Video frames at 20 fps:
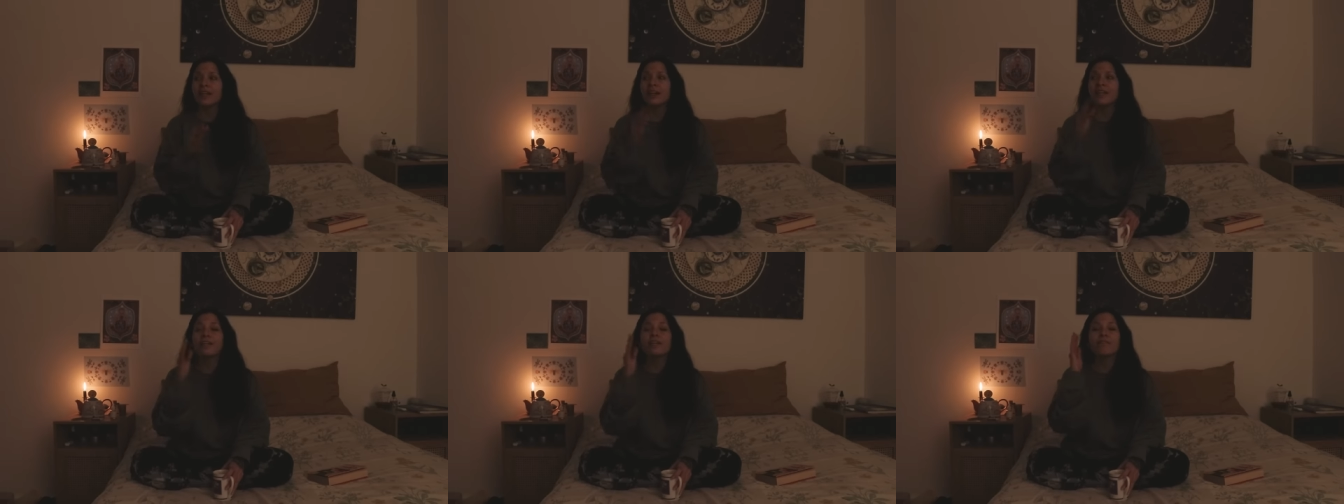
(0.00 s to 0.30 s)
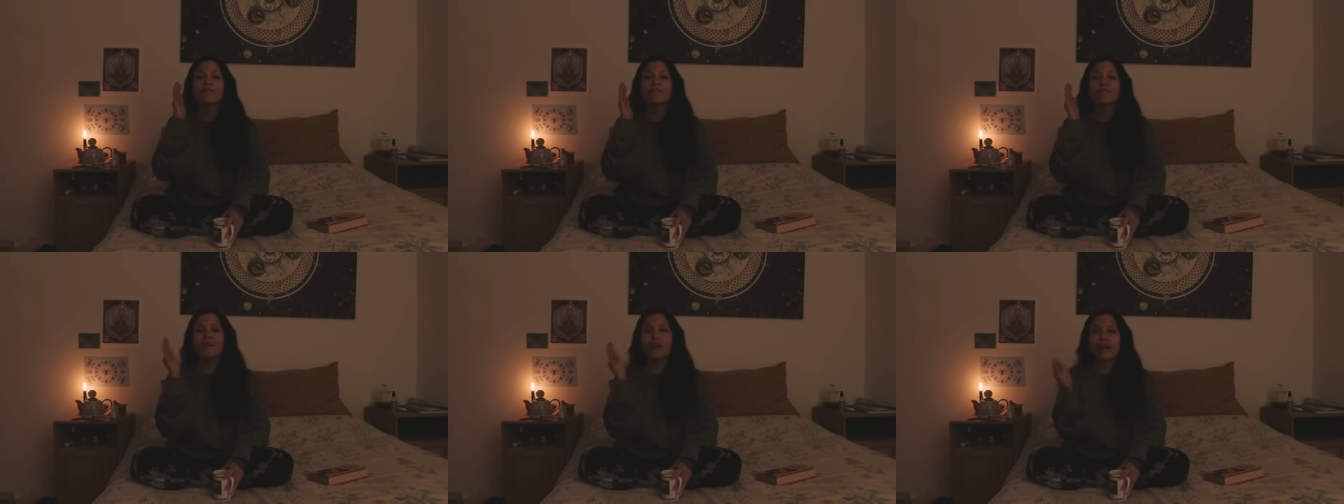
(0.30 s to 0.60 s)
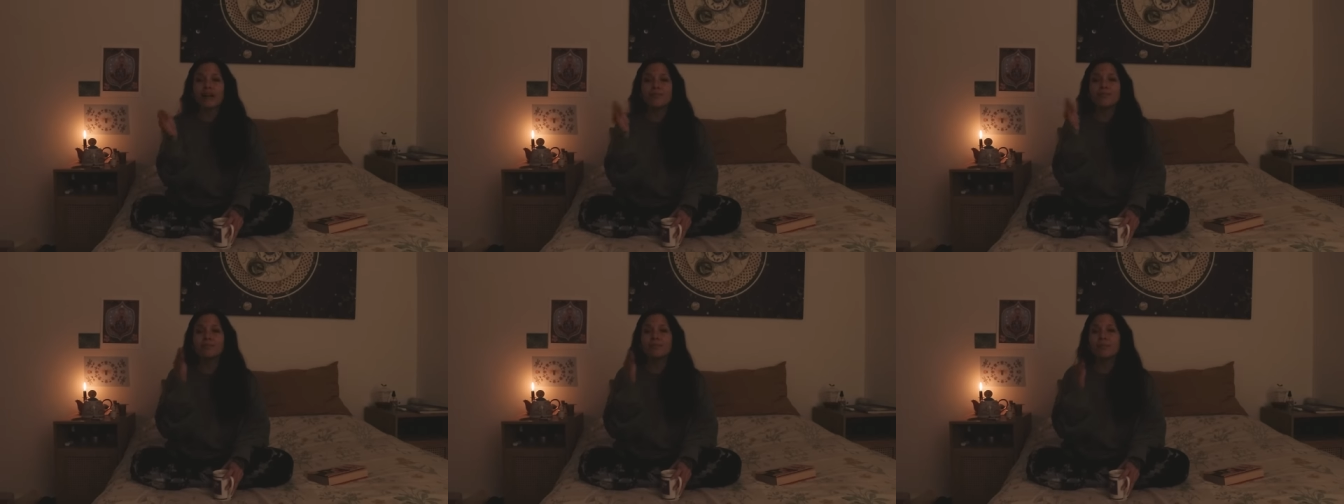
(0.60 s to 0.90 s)
the
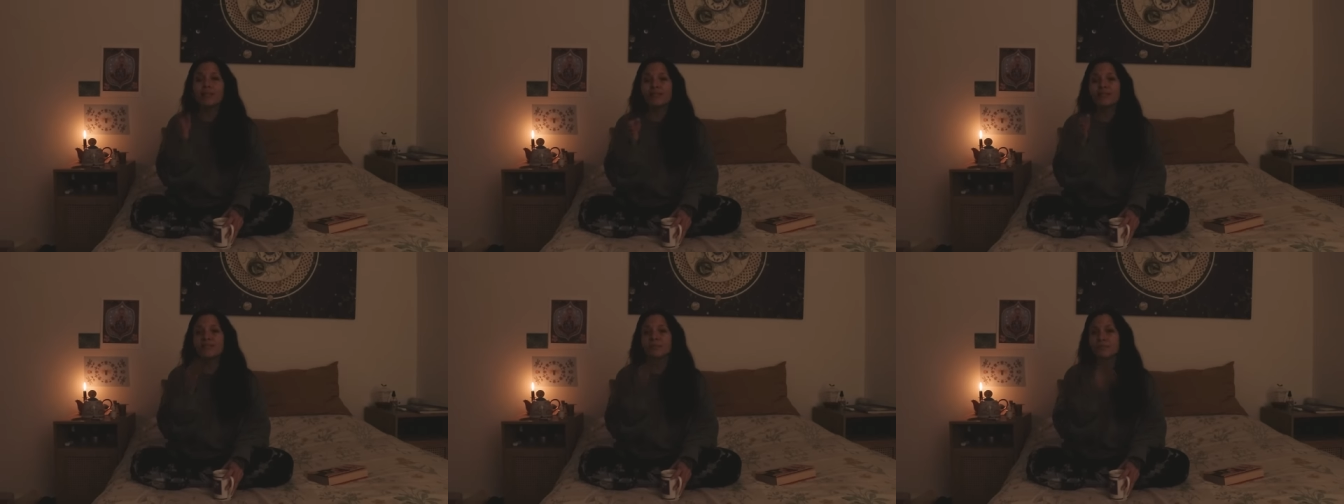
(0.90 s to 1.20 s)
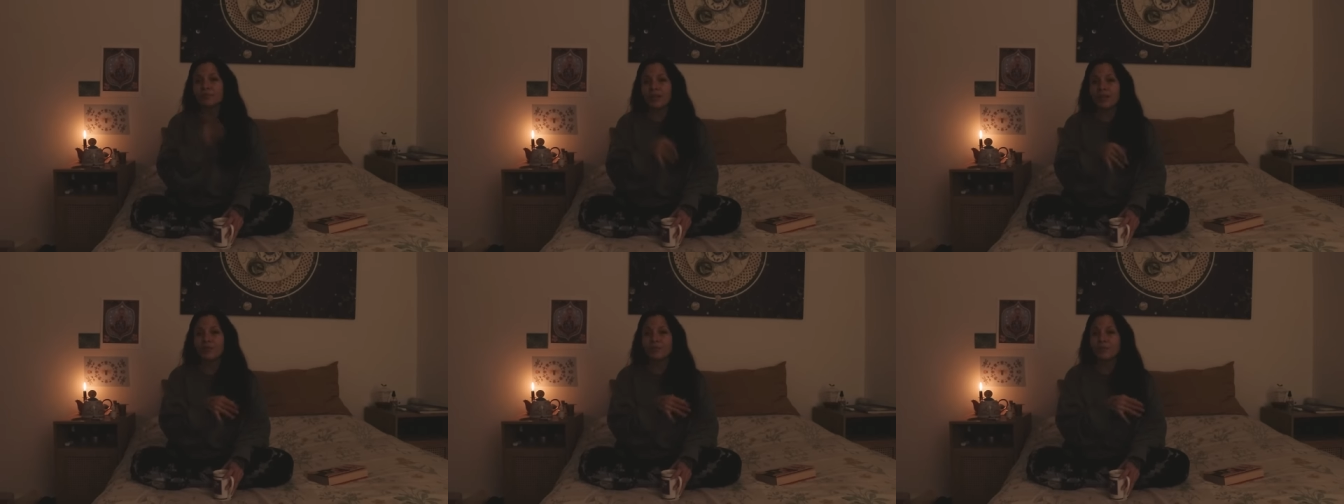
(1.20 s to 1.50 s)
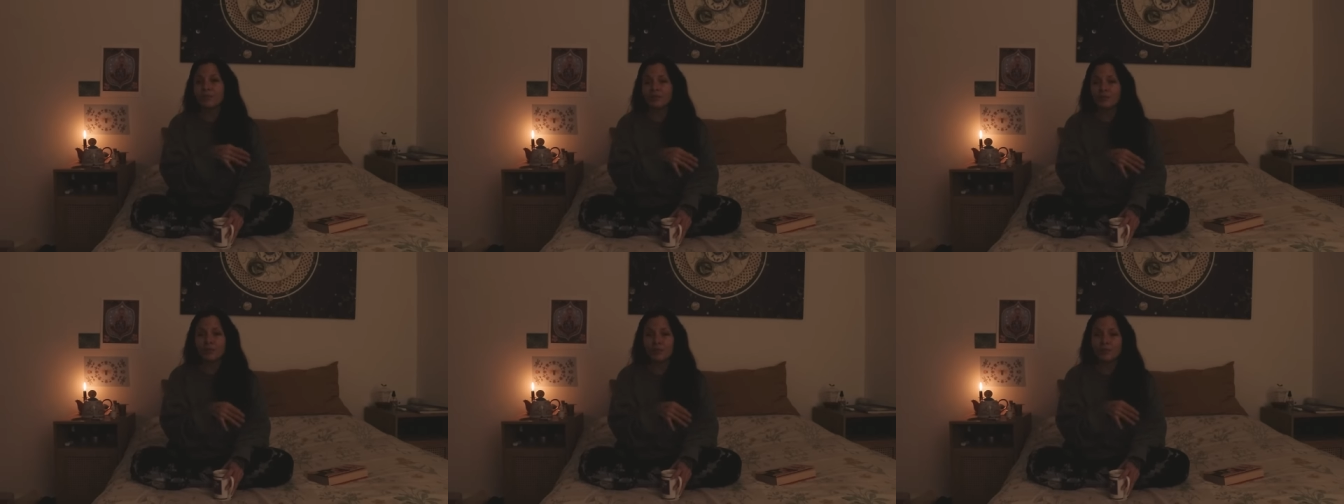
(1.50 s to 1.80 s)
five minutes right
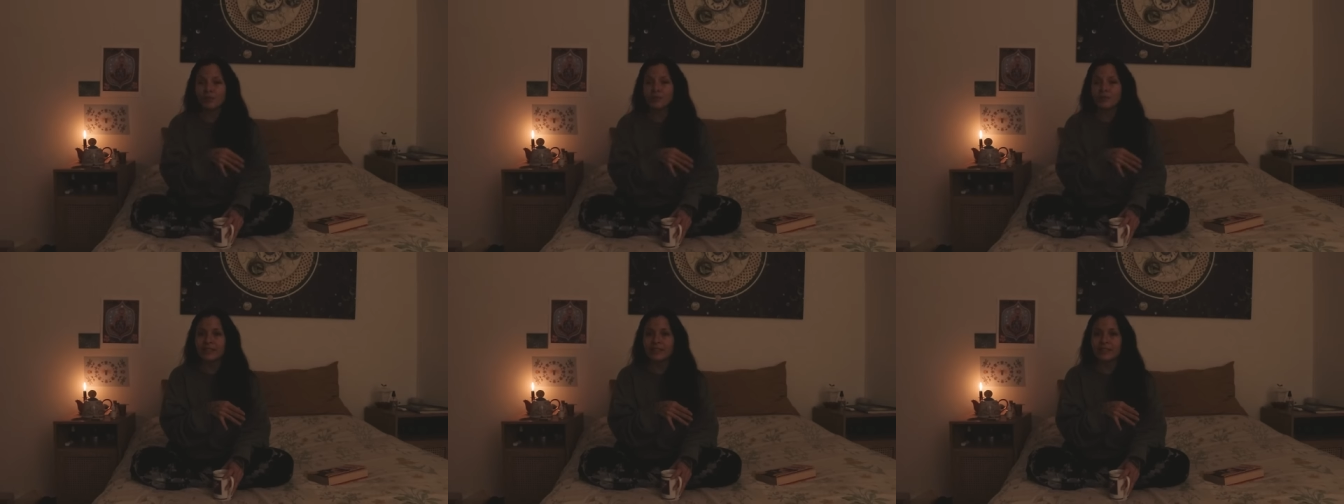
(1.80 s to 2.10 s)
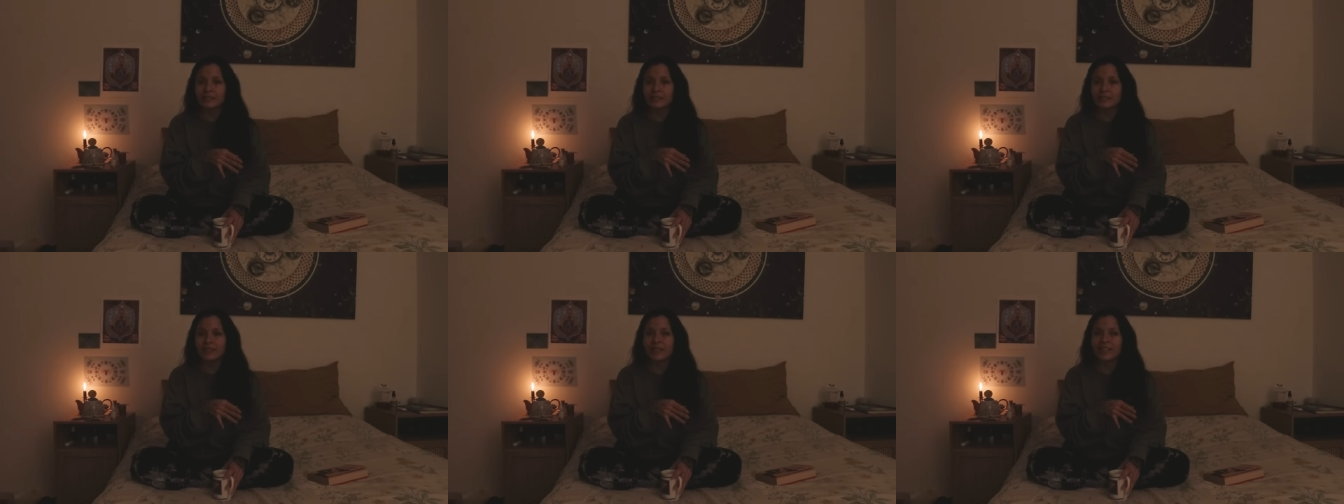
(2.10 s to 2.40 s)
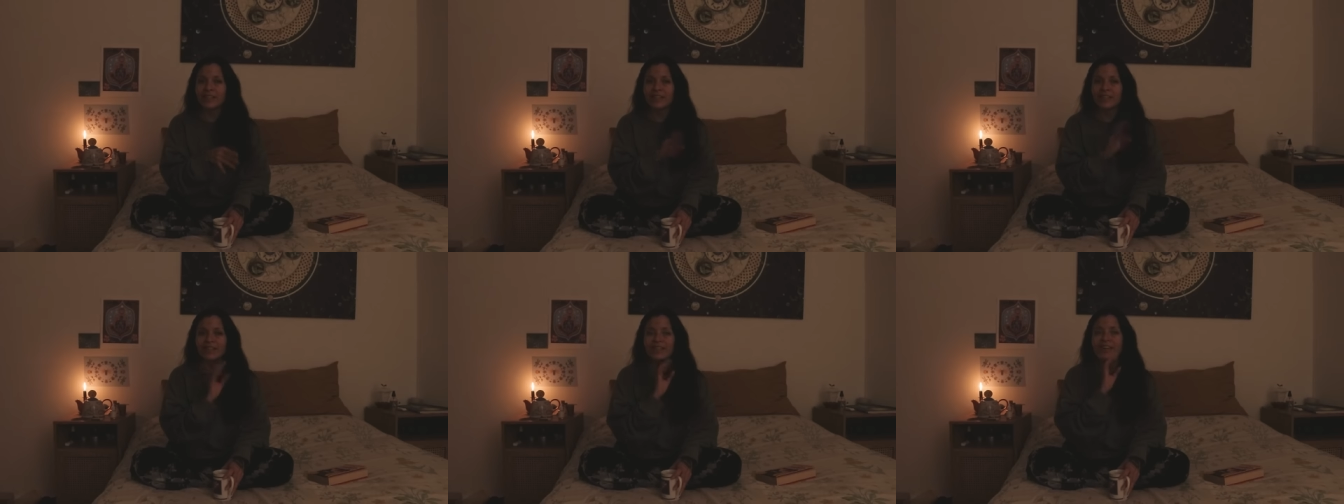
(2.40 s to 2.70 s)
before
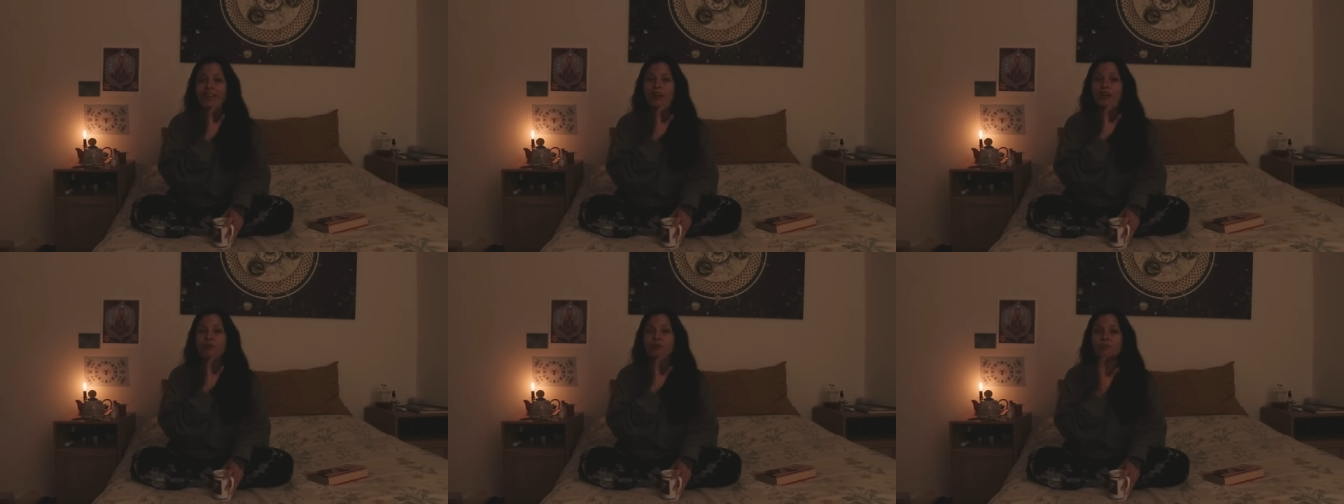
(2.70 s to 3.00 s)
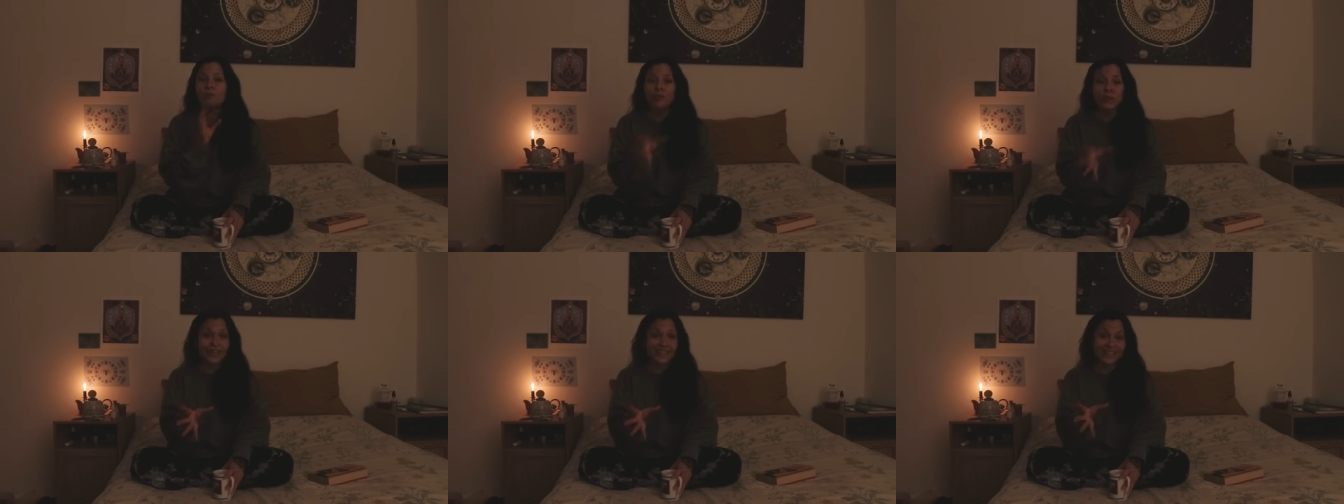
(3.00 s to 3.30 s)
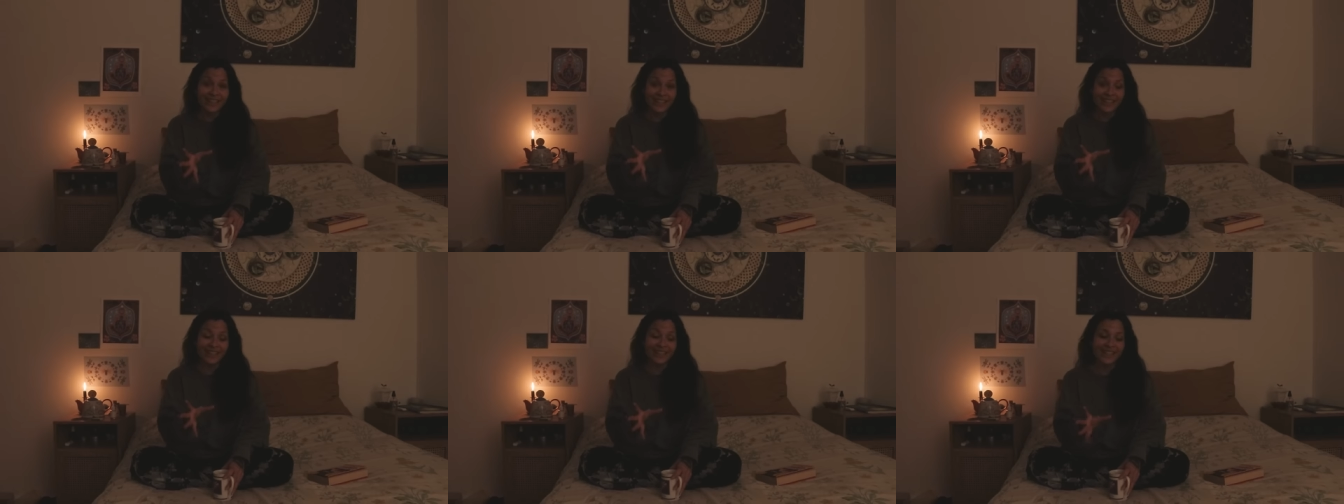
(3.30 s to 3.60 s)
sleeping,
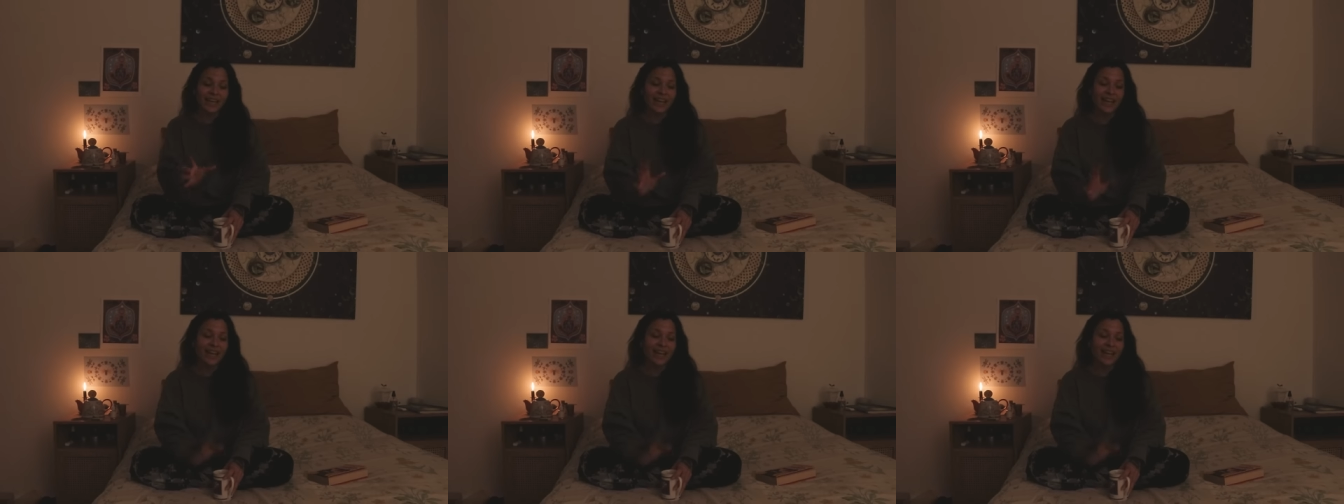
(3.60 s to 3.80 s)
reading.